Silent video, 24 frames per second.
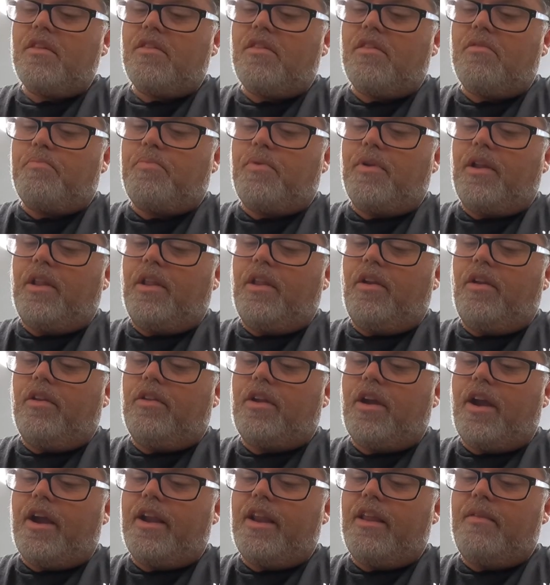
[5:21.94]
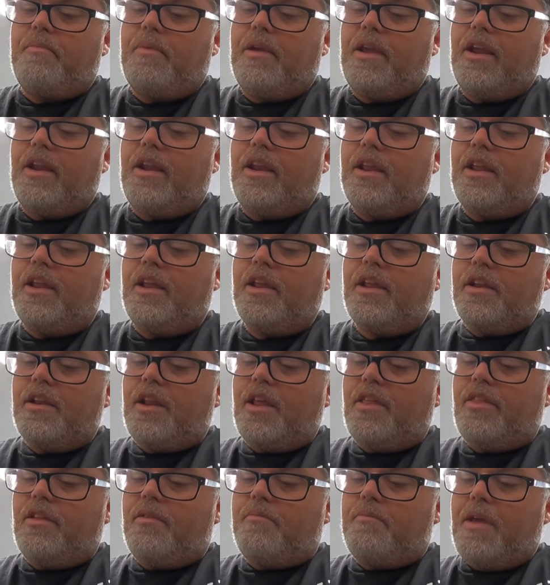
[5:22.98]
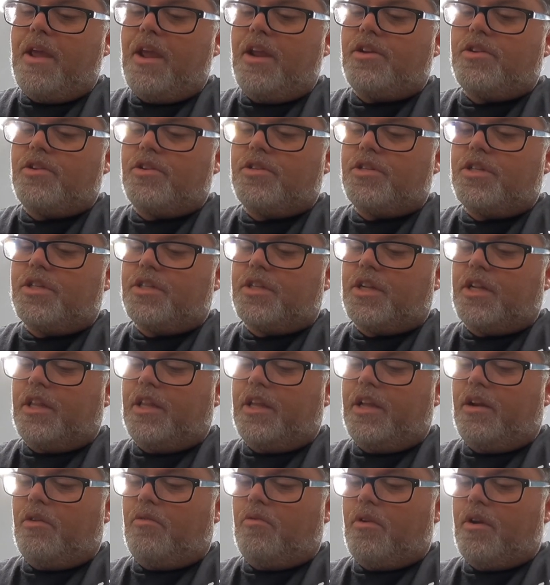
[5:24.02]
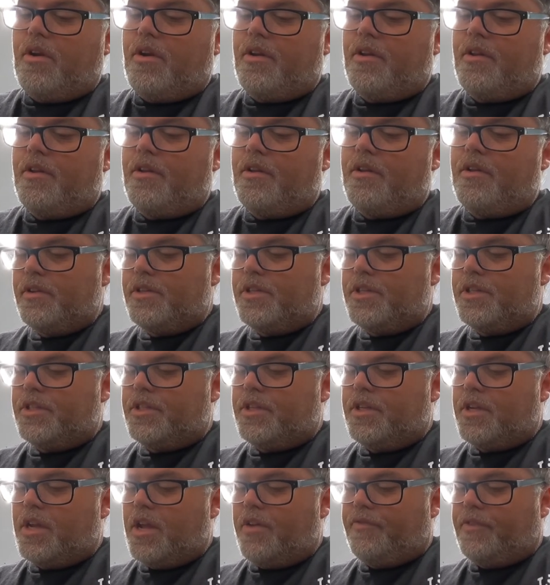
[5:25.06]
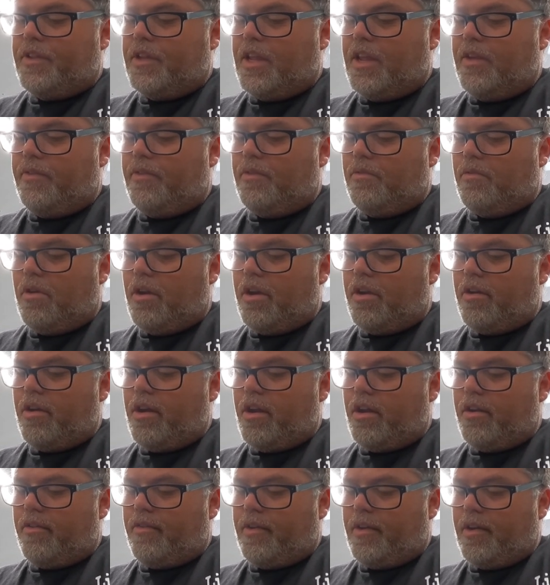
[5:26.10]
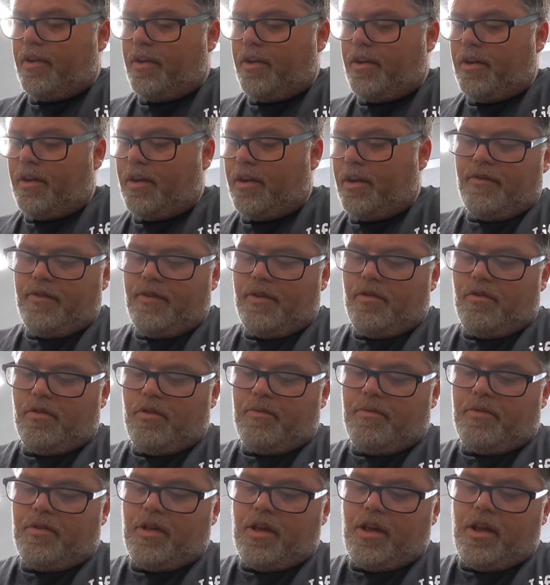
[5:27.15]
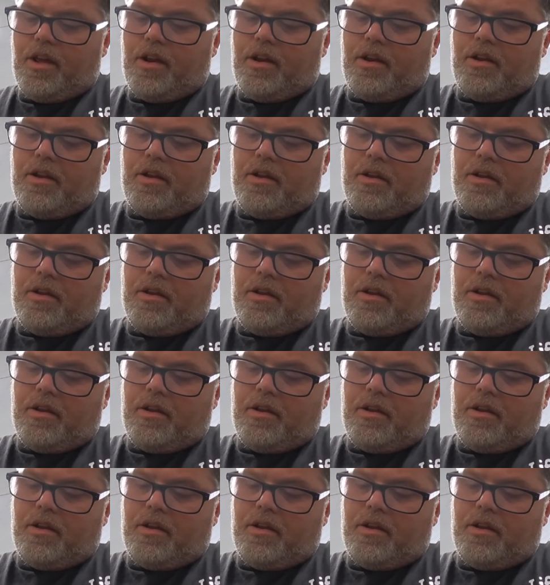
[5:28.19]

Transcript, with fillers: let's put a little tiny bead. Nothing major, just a little one. Just enough to keep the water out of her, if you know what I'm saying.